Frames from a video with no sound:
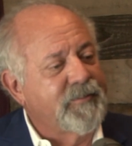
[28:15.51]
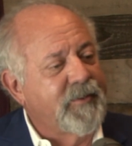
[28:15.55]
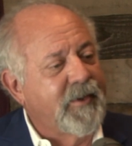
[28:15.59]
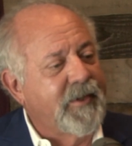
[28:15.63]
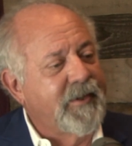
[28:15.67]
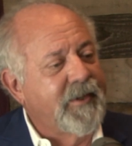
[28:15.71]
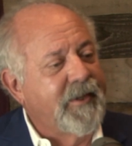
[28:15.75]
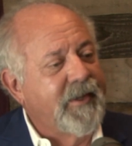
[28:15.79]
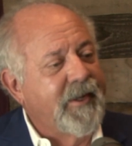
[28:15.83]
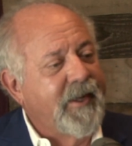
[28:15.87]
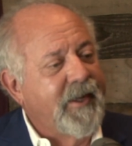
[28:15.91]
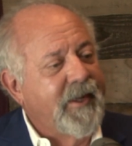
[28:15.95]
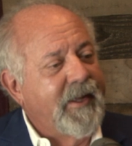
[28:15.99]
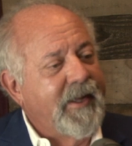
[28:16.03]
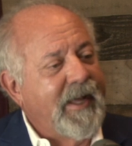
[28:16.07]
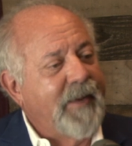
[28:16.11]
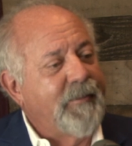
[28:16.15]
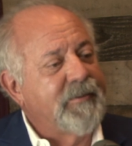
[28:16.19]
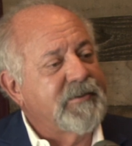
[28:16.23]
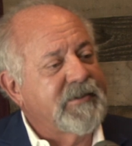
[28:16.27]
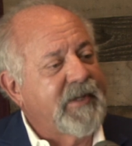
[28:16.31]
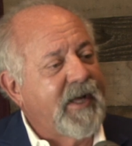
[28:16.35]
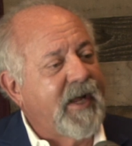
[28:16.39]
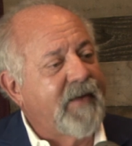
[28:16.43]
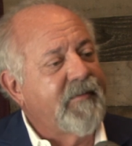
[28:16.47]
But it
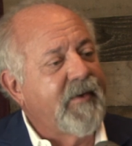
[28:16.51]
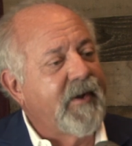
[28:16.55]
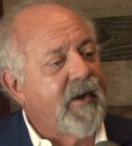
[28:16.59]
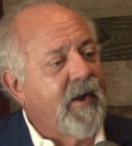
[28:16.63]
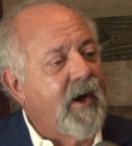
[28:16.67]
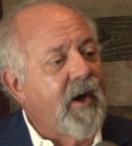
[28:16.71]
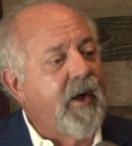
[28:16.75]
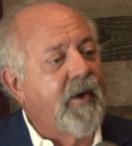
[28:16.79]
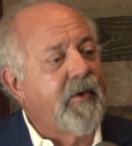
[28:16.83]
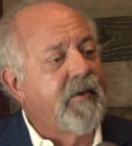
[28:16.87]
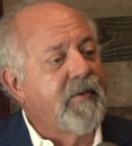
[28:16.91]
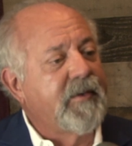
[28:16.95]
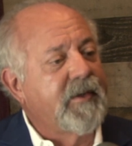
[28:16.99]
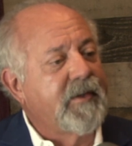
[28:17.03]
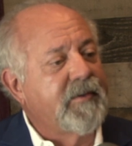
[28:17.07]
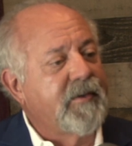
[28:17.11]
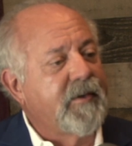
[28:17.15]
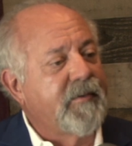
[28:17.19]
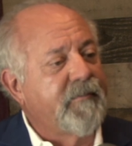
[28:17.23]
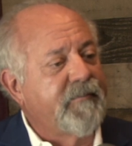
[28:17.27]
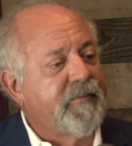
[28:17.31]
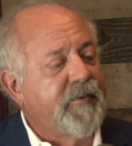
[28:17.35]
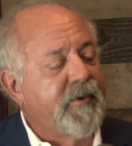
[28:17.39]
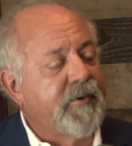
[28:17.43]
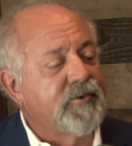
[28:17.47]
was kind of an honor that
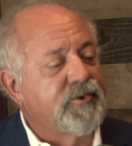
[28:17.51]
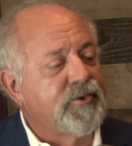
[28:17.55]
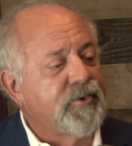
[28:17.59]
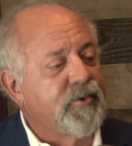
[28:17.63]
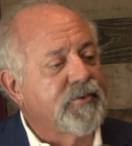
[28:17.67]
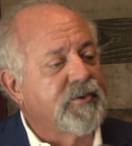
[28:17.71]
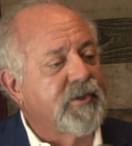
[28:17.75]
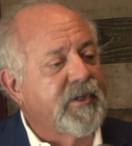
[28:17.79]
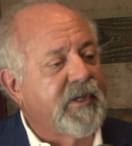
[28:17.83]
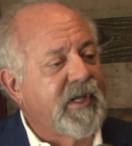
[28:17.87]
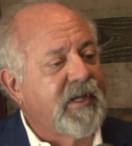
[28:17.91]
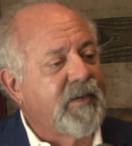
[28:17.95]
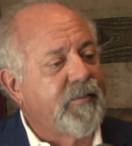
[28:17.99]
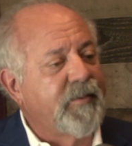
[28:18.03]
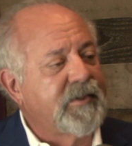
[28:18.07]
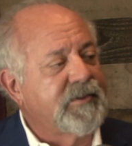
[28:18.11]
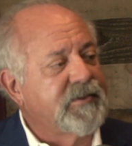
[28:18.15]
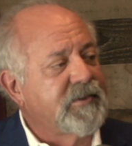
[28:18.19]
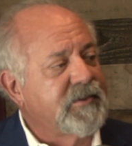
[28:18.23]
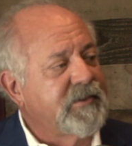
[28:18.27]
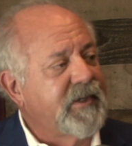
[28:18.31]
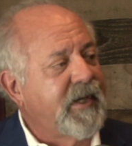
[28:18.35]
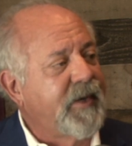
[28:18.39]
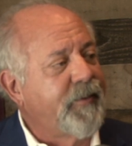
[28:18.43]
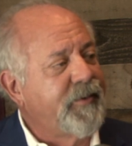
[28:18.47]
their children came to me and
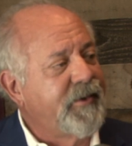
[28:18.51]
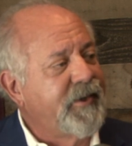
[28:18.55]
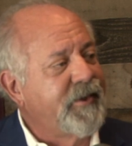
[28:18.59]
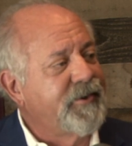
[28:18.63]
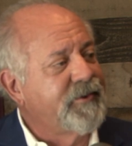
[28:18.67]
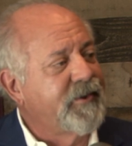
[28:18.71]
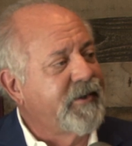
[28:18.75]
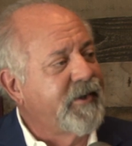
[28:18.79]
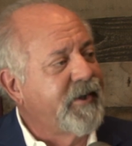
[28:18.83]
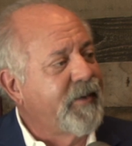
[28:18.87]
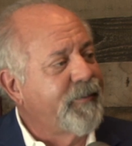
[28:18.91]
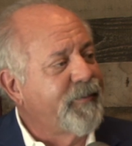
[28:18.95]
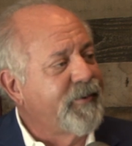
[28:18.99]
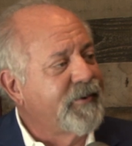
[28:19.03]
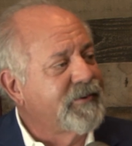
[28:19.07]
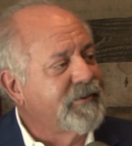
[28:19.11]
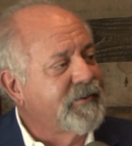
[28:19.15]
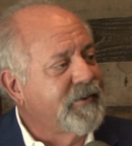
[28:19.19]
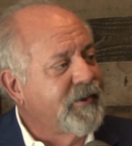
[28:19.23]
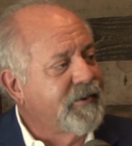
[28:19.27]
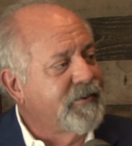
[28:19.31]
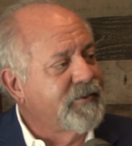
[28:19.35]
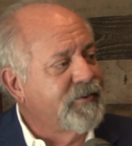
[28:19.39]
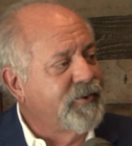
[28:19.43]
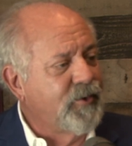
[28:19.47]
says, hey, we need you to help us,
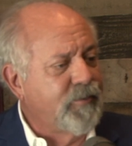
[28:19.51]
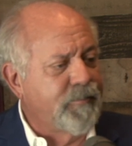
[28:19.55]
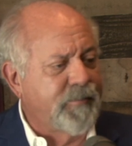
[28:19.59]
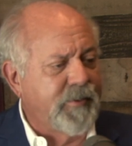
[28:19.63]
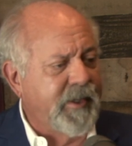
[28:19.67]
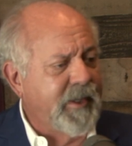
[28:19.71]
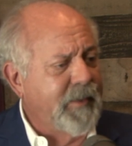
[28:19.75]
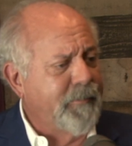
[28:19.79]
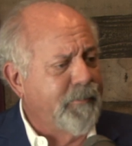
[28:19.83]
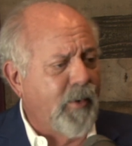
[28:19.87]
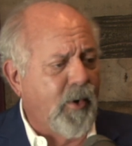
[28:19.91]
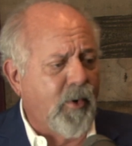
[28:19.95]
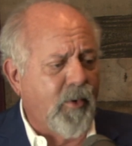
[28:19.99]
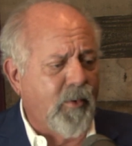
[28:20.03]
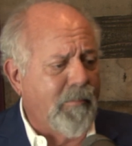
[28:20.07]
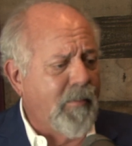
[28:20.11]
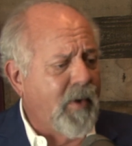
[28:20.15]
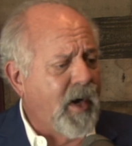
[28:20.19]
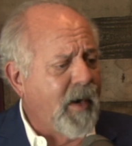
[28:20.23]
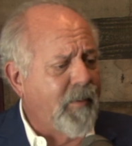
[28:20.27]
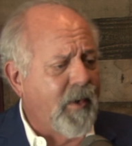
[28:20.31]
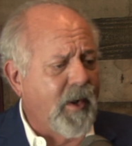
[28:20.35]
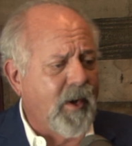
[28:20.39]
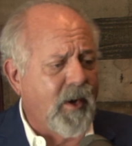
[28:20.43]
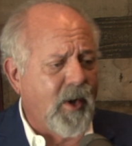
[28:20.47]
because he bought
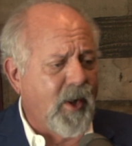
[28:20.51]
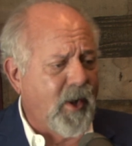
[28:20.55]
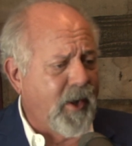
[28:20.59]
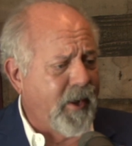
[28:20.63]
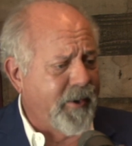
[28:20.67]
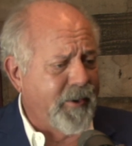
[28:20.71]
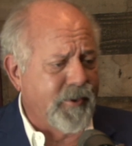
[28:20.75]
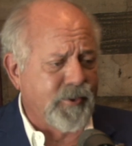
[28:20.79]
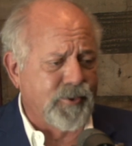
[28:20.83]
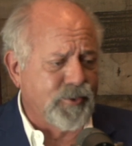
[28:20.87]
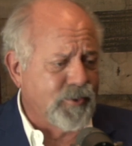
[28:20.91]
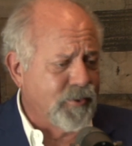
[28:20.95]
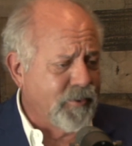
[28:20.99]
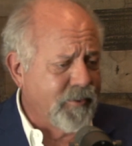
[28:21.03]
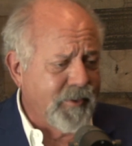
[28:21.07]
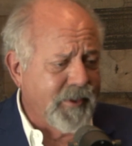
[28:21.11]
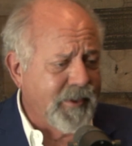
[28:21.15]
Mom a lot of jewelry.